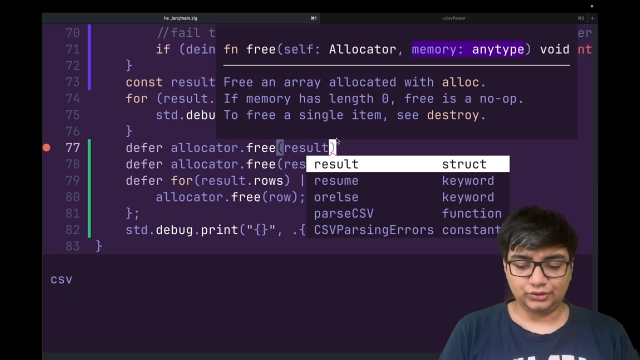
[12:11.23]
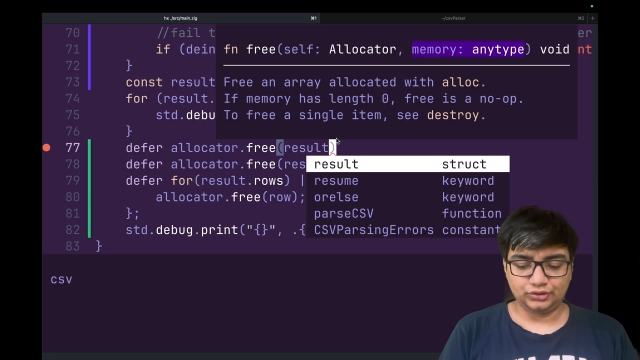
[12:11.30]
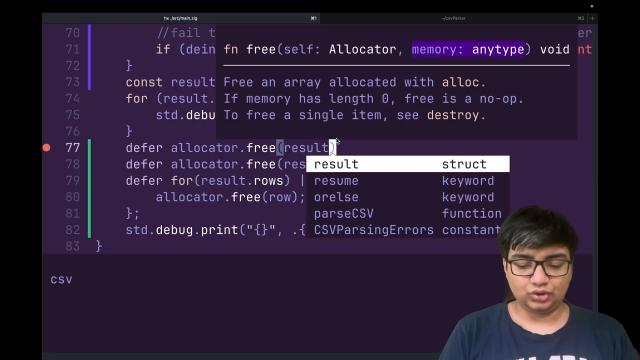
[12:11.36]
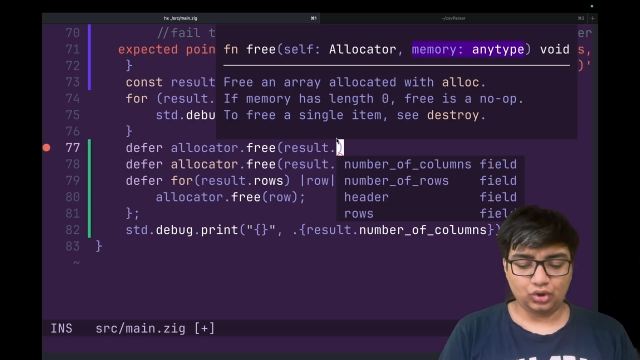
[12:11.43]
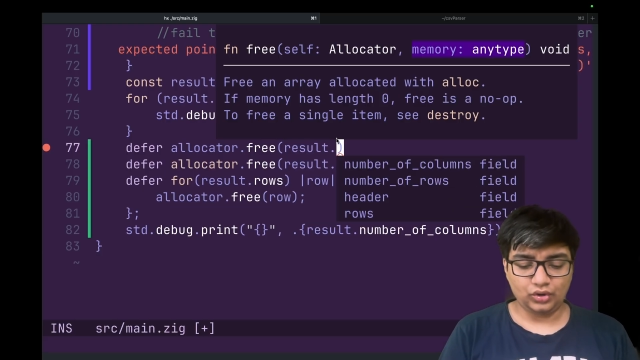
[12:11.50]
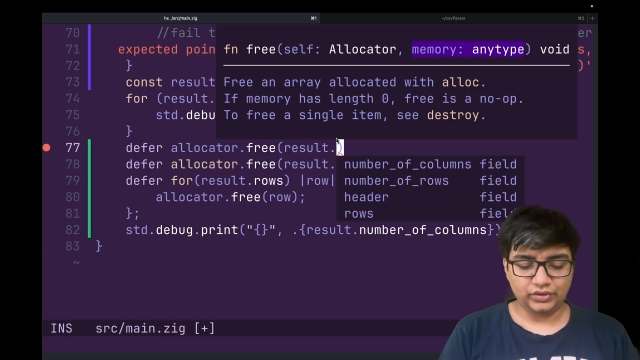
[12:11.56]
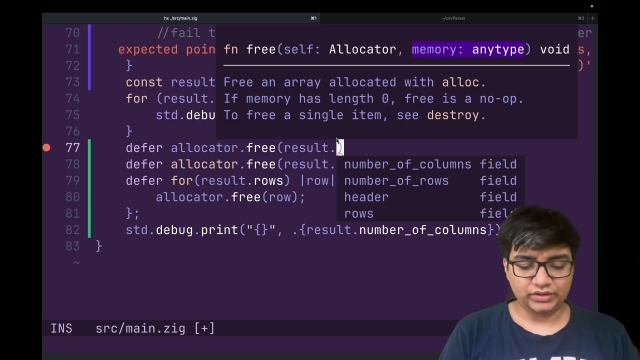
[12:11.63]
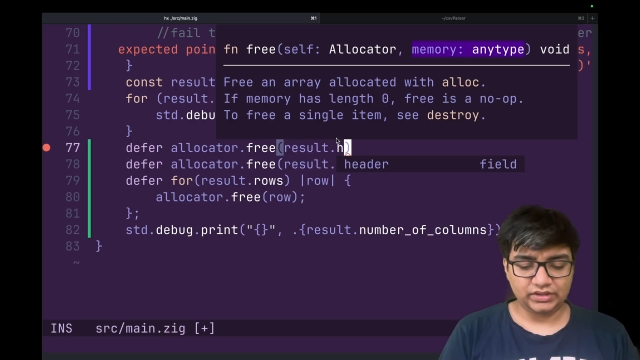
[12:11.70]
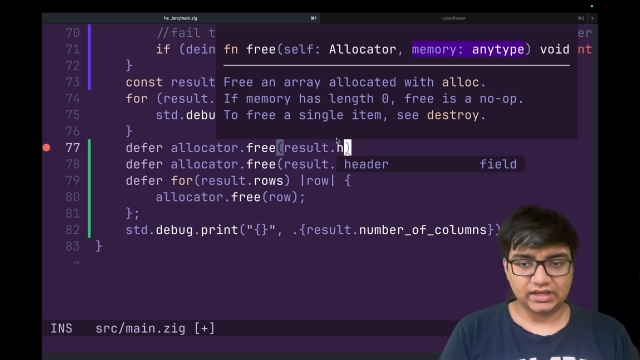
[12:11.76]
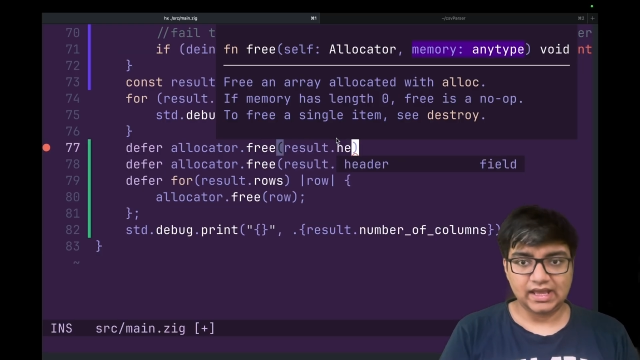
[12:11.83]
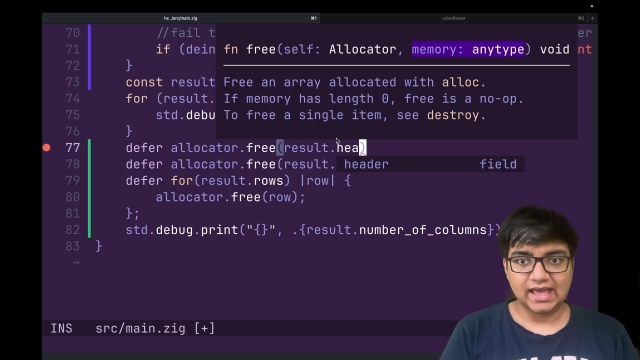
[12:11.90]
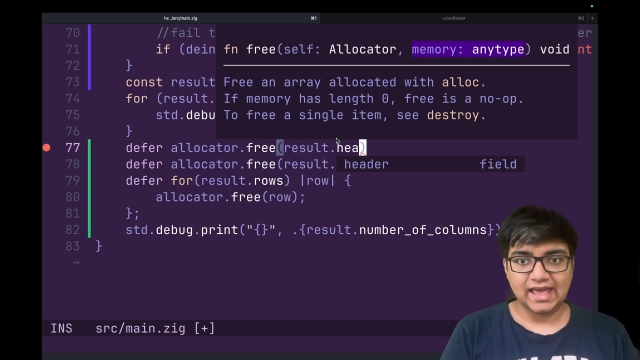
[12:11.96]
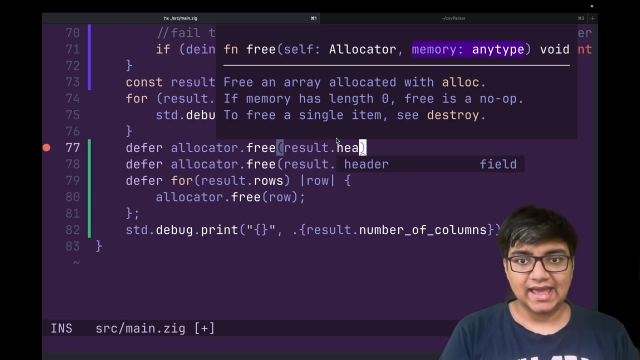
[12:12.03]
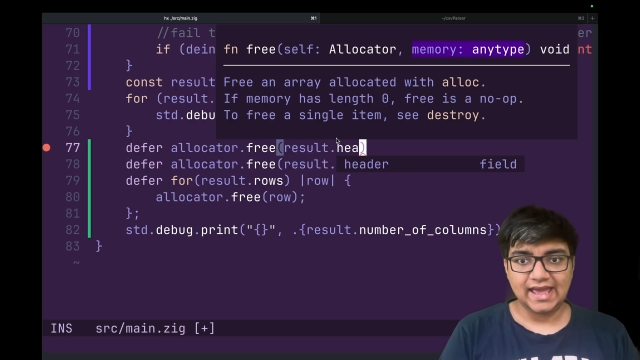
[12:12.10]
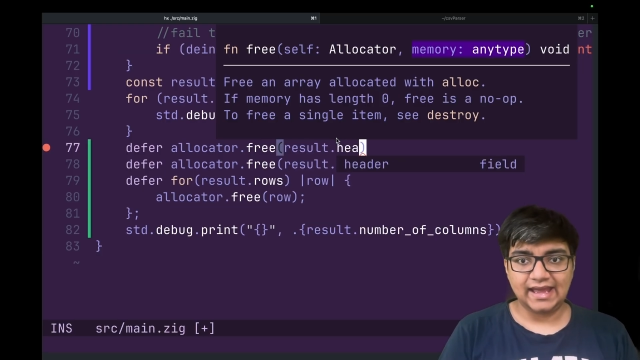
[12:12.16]
dot
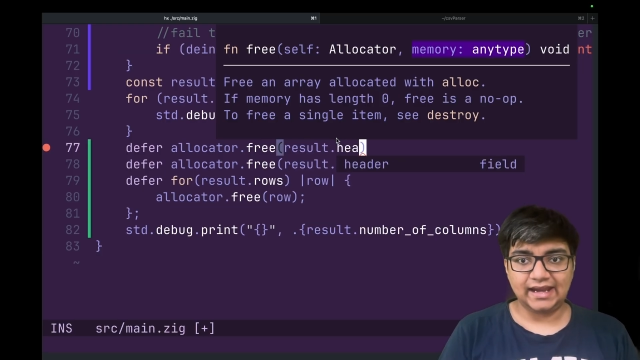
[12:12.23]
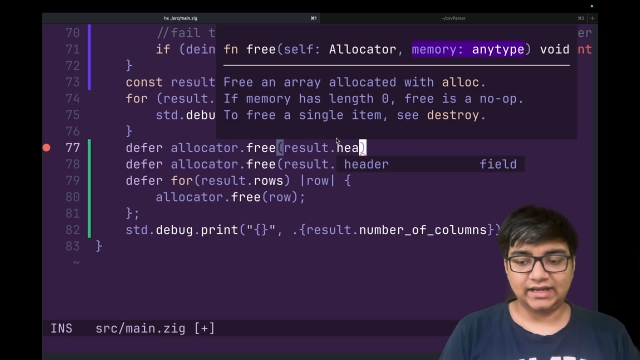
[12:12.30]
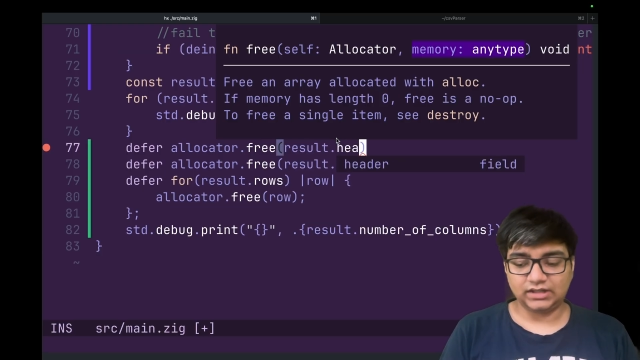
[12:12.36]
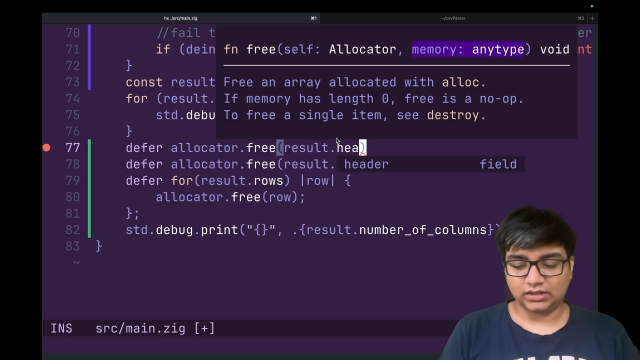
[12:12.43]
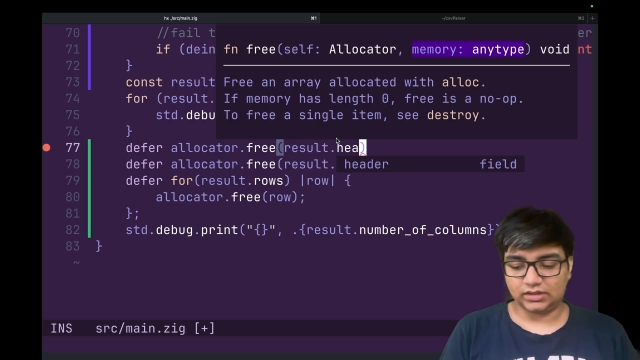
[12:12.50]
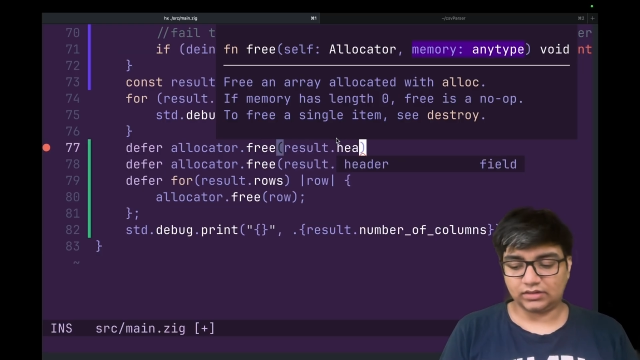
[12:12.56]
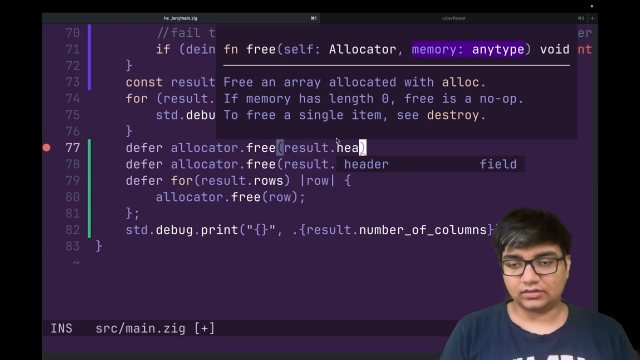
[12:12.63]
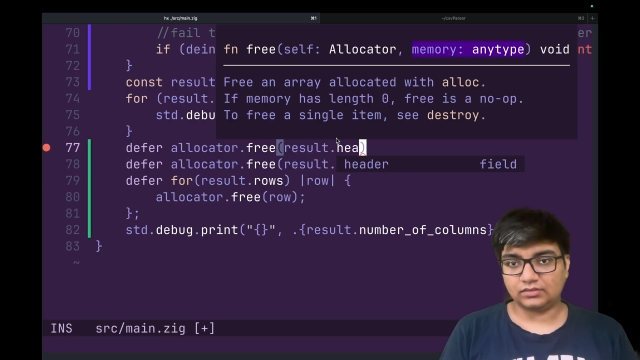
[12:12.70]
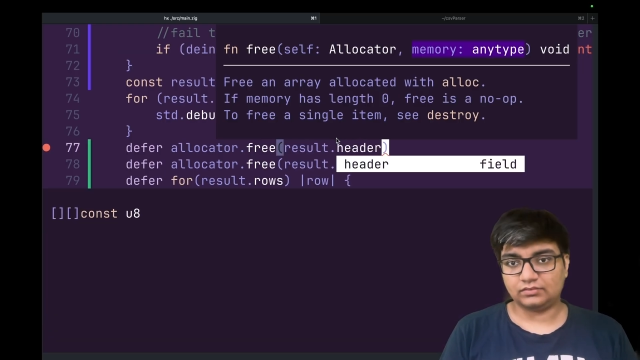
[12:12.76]
header,